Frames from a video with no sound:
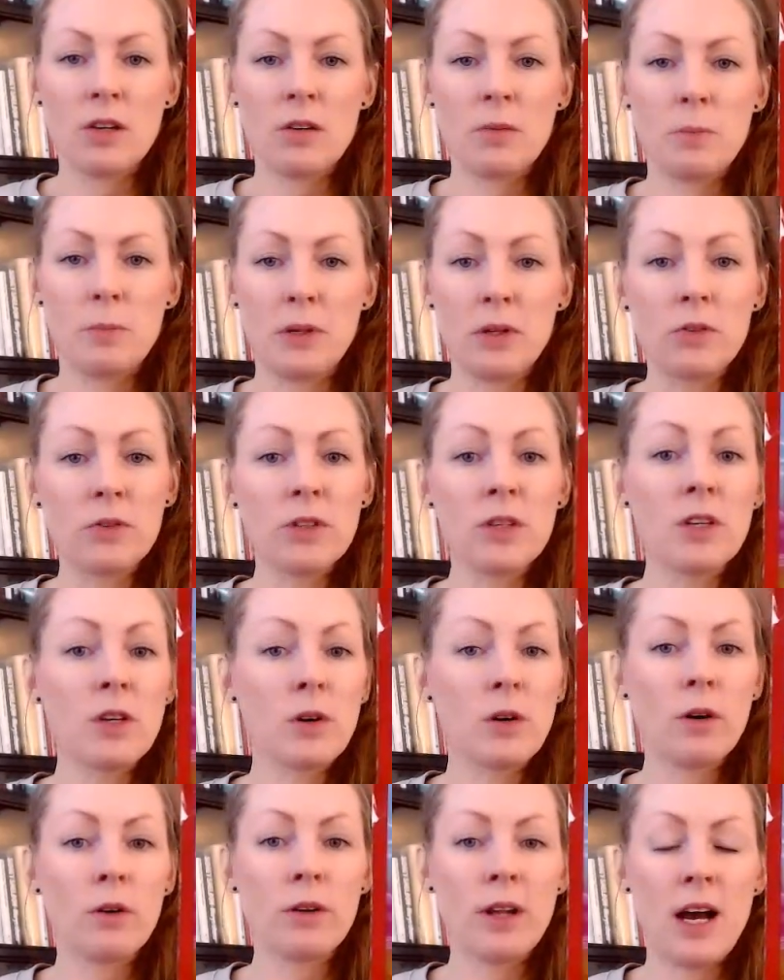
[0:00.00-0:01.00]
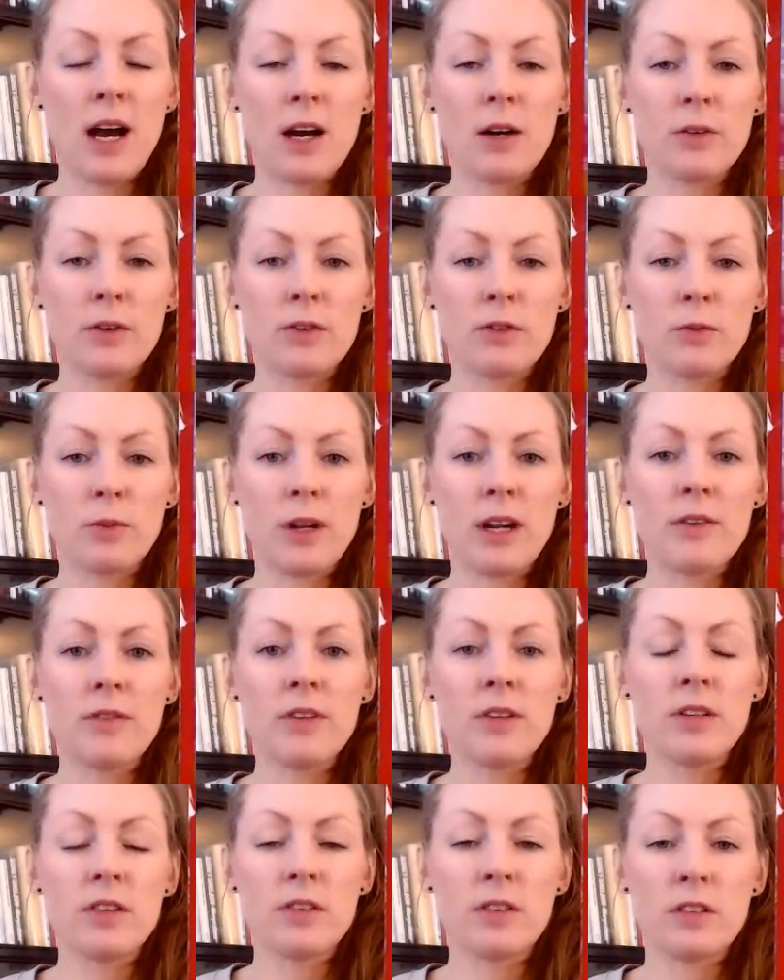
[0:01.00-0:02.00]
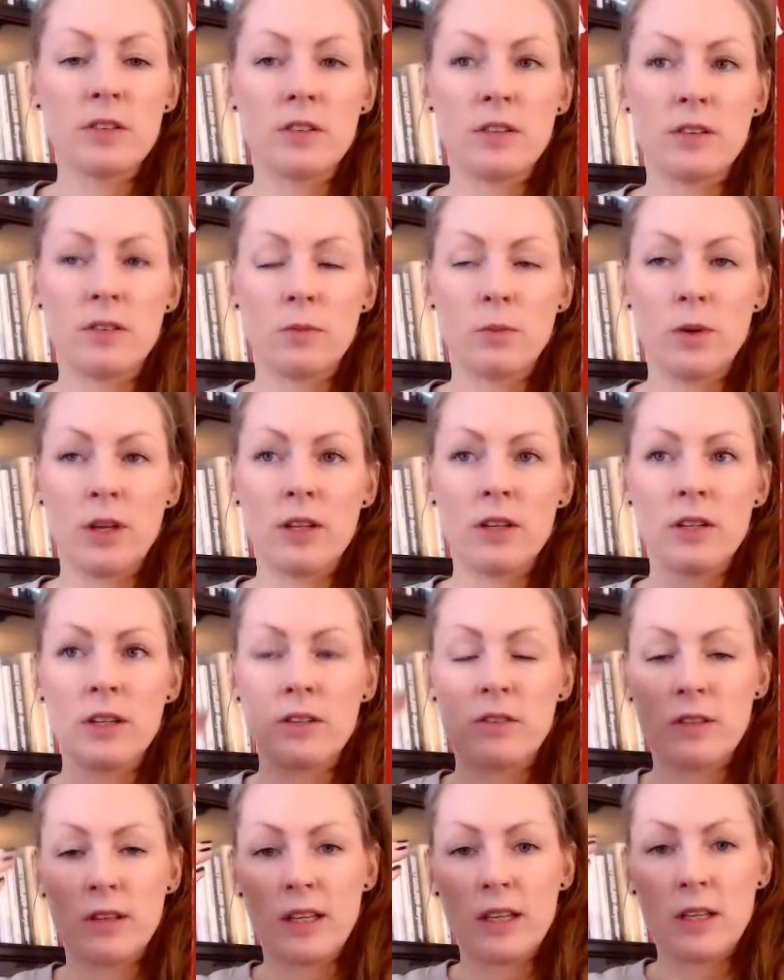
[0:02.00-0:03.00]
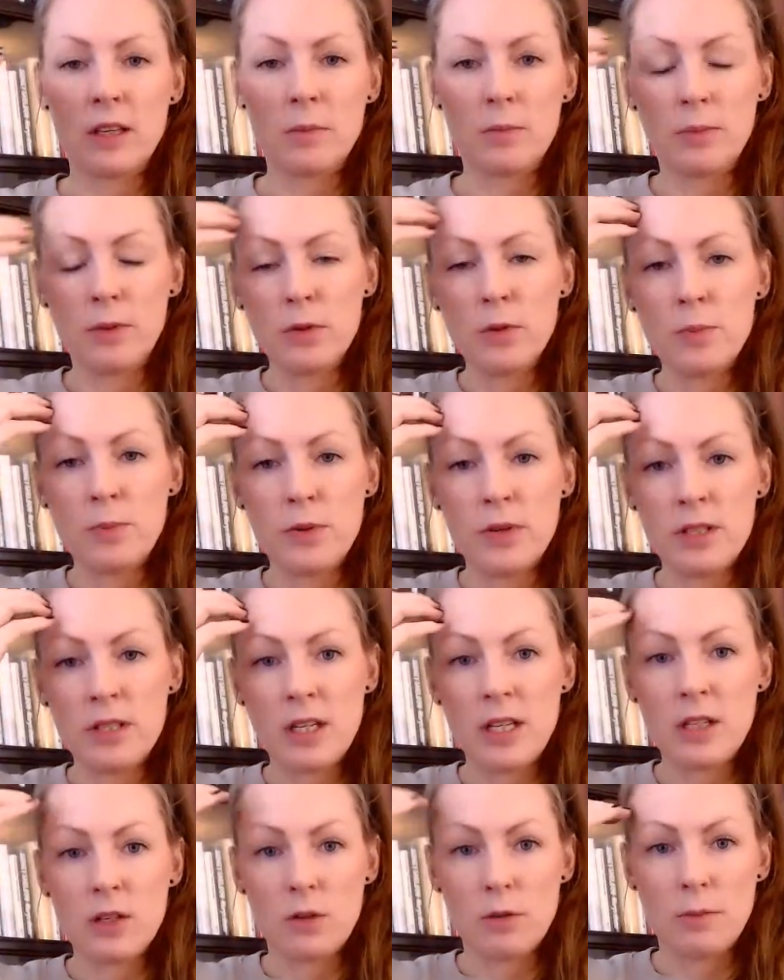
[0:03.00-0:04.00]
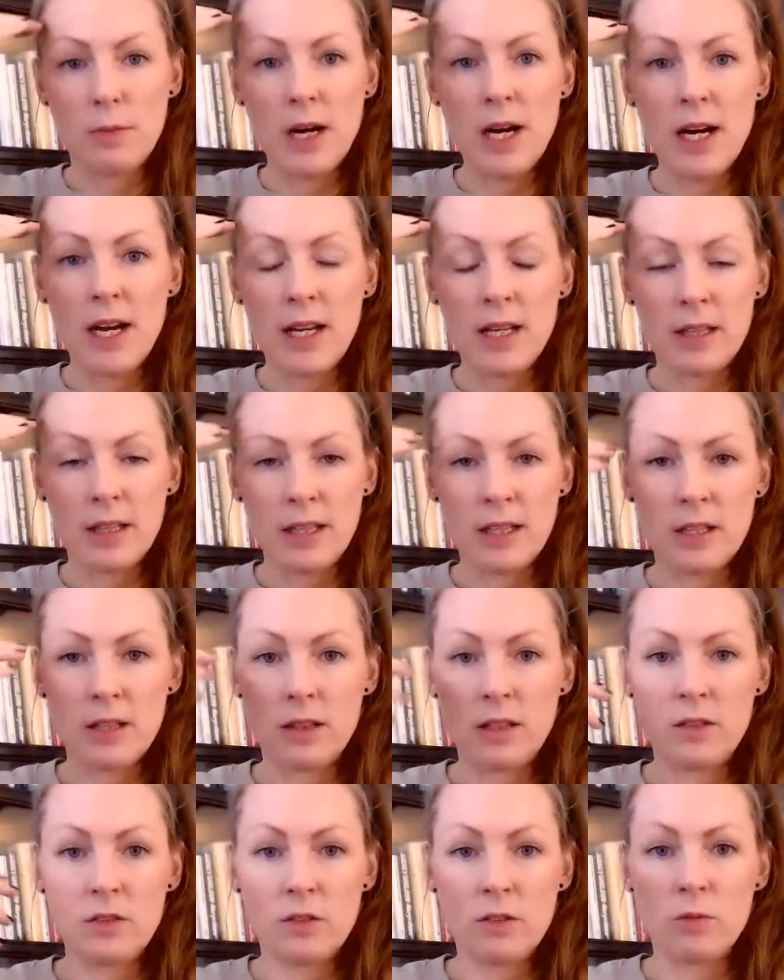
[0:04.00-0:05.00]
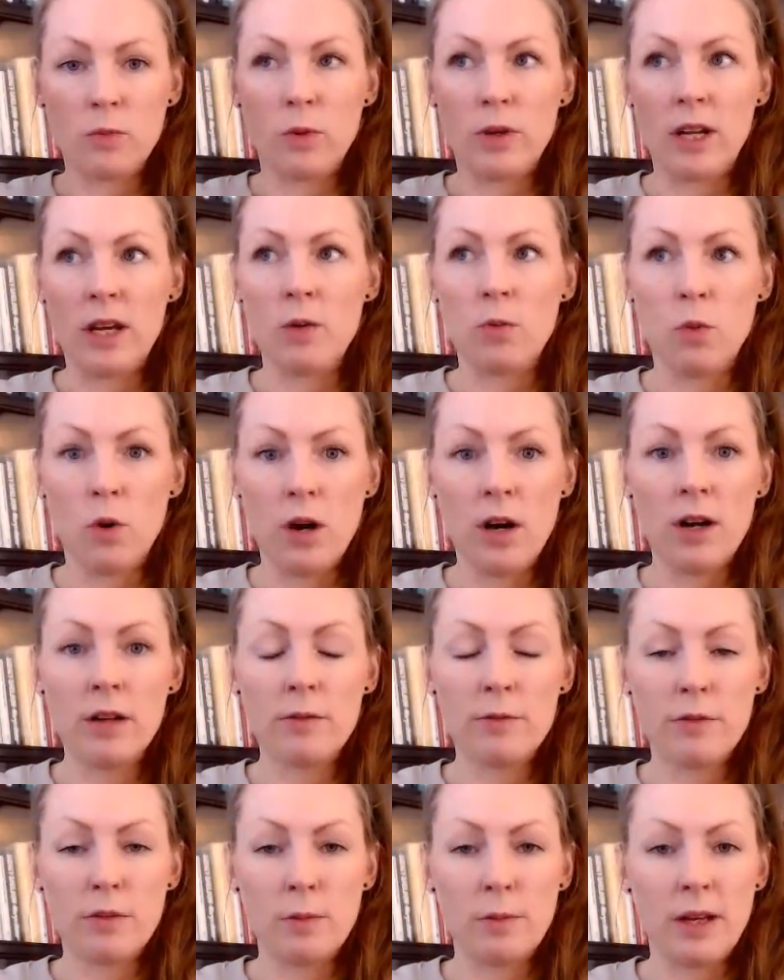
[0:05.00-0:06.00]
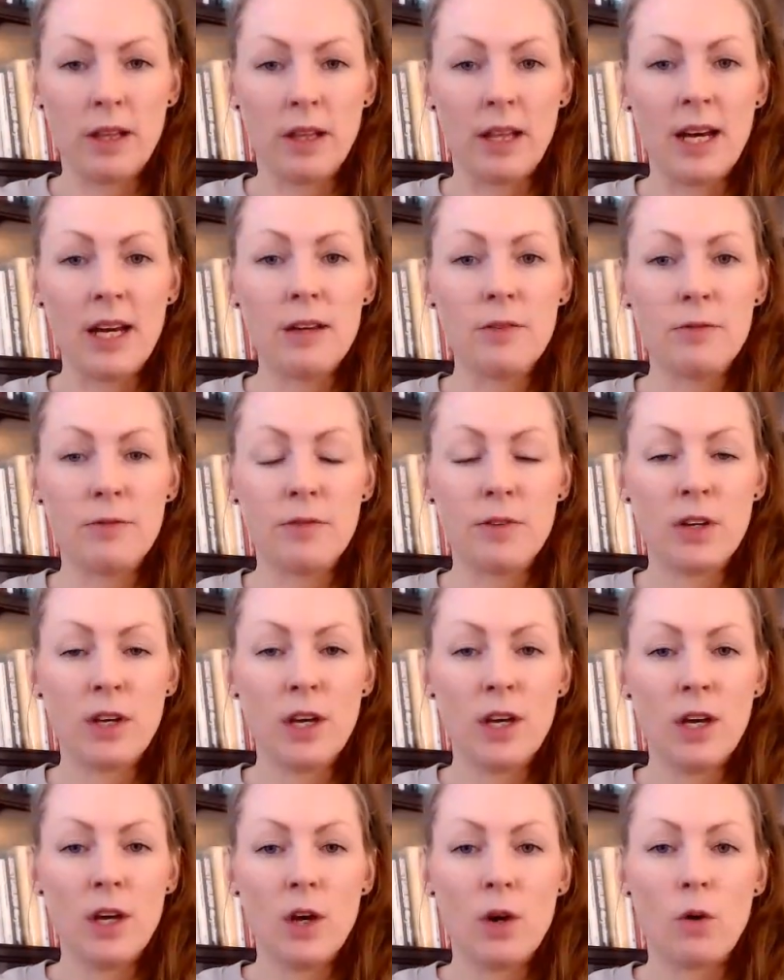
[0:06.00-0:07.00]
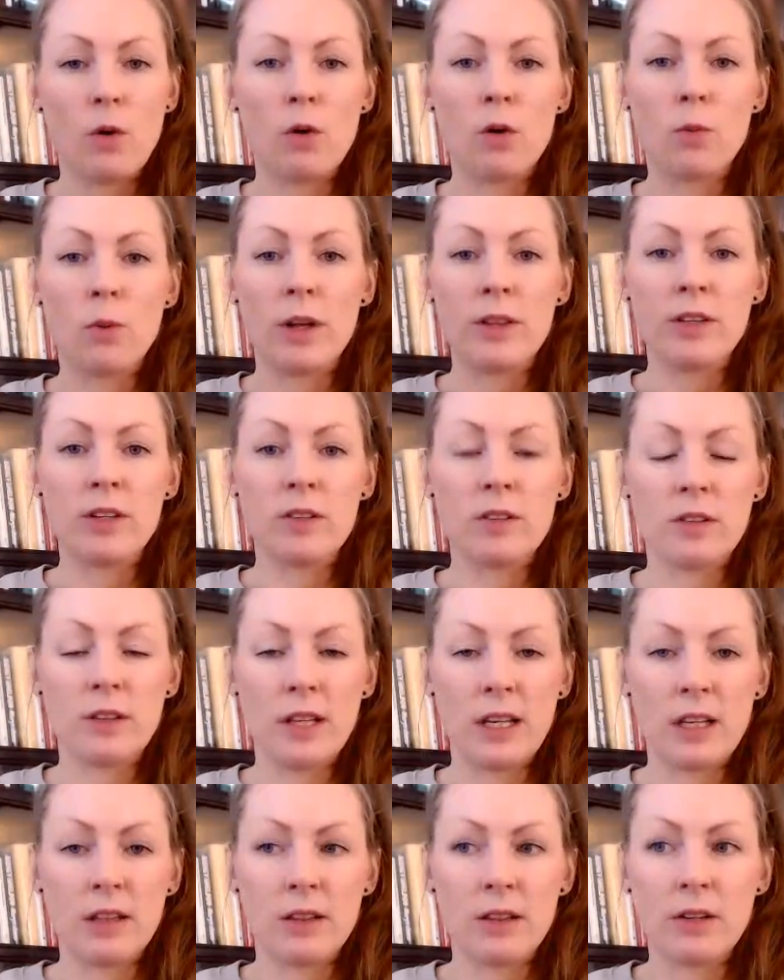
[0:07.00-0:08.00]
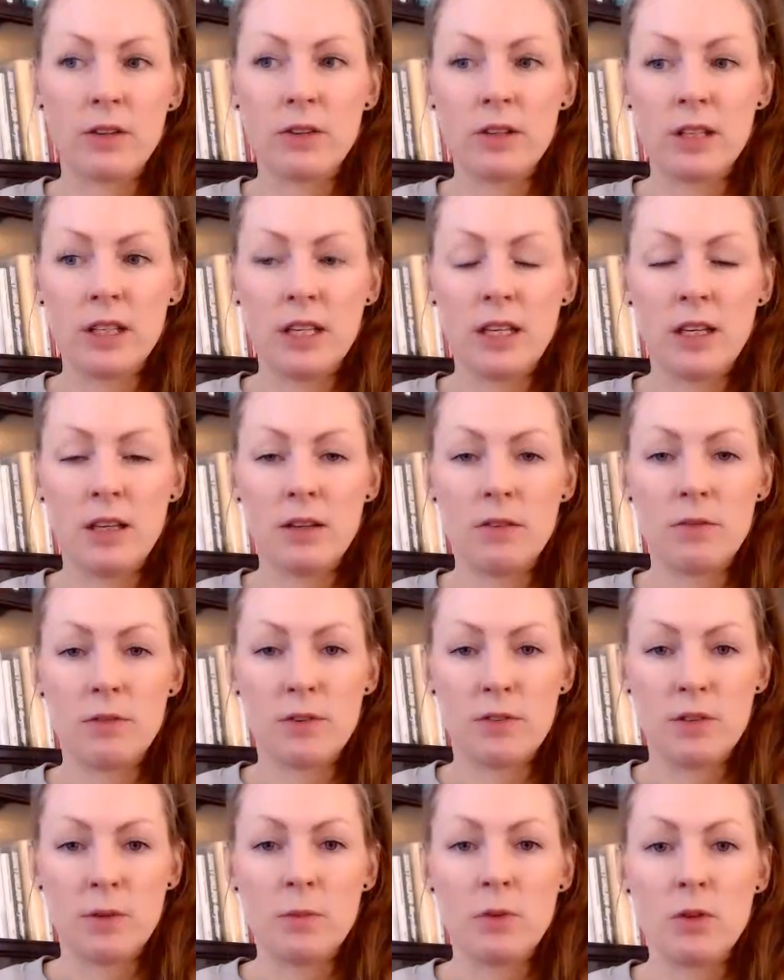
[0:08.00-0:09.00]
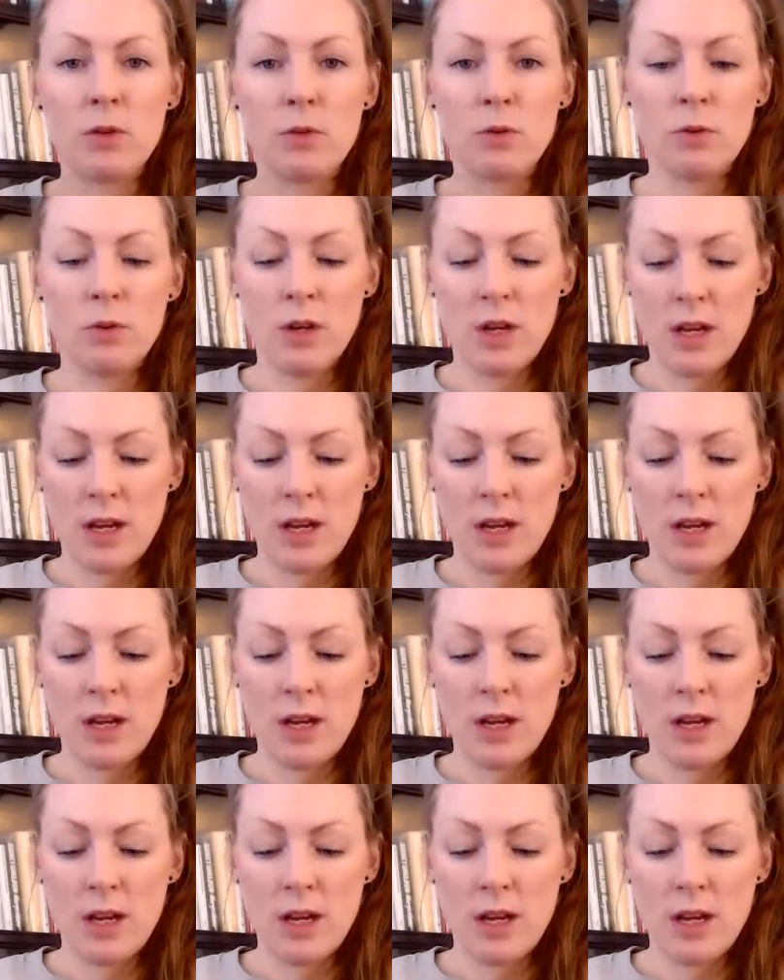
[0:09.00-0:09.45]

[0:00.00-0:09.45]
building your own house, whatever this is whether it's like a blueprint in your mind, like this is what I want for my life, or whether it's like literally for some of you